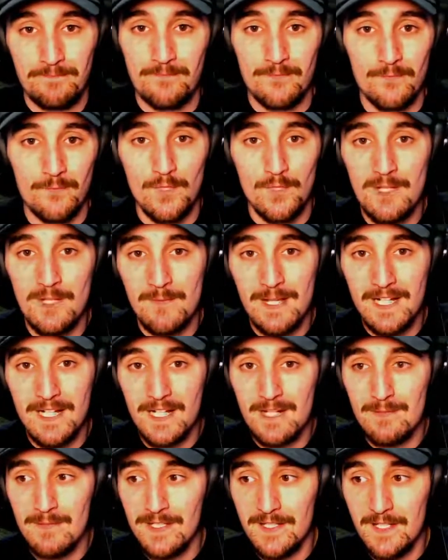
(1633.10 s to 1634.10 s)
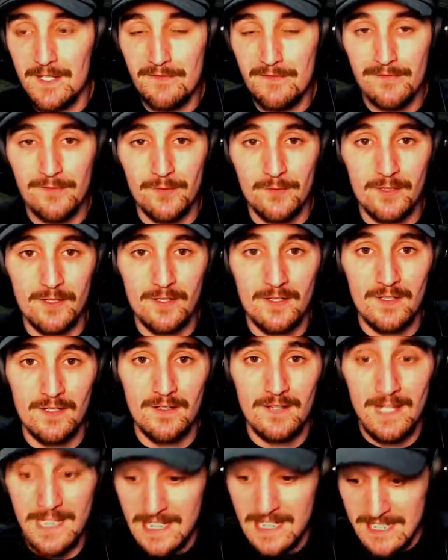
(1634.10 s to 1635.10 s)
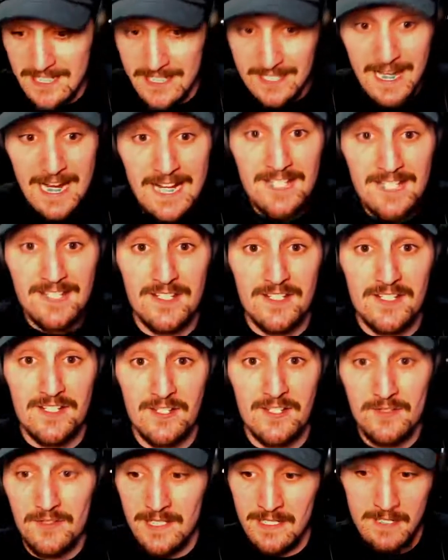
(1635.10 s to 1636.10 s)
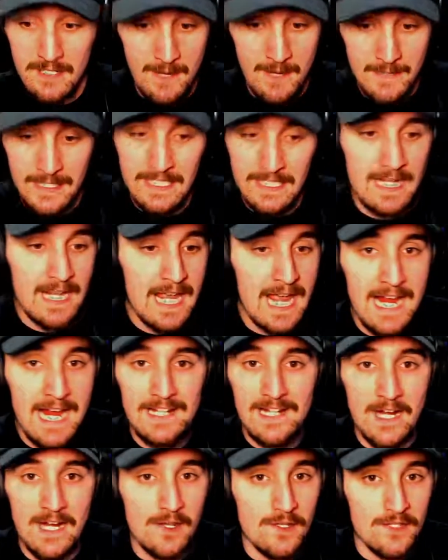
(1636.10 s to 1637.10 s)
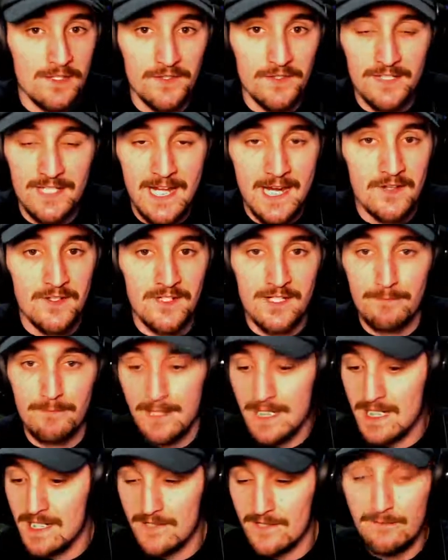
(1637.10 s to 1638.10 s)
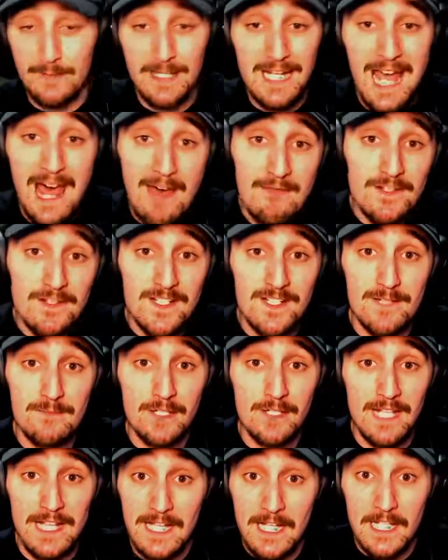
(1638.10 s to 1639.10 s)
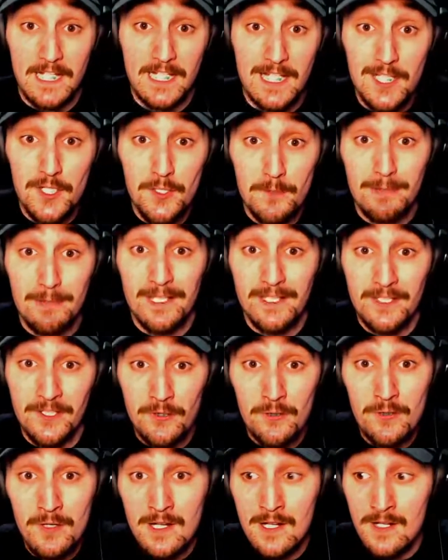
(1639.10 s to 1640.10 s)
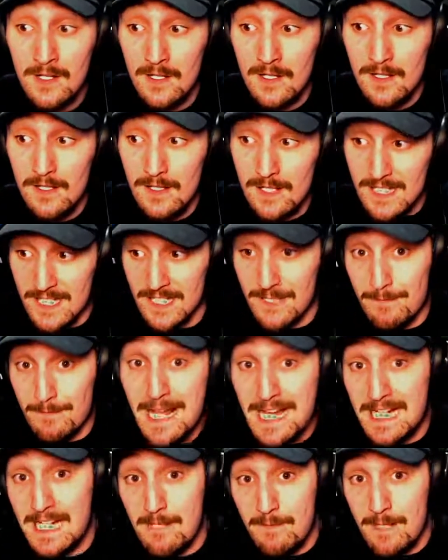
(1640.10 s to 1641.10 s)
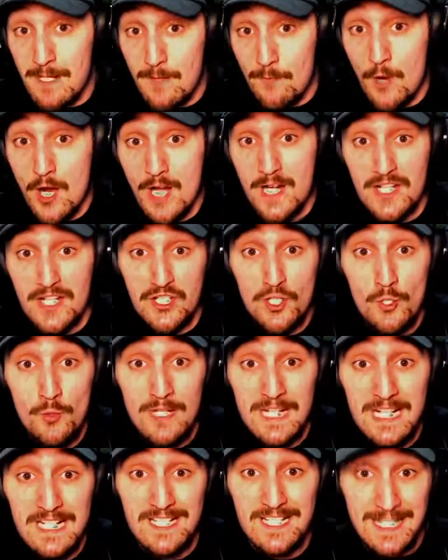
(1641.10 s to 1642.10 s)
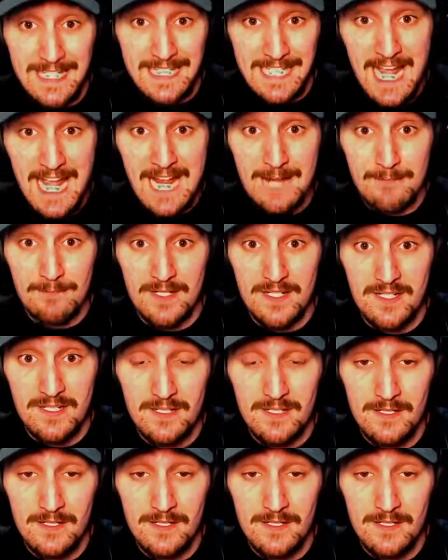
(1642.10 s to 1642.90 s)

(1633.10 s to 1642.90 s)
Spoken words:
what am I going to be there for? Like, it's nice this year that, not only are the Tigers competitive, but having someone like Akil Baddoo is making me want to tune into the games.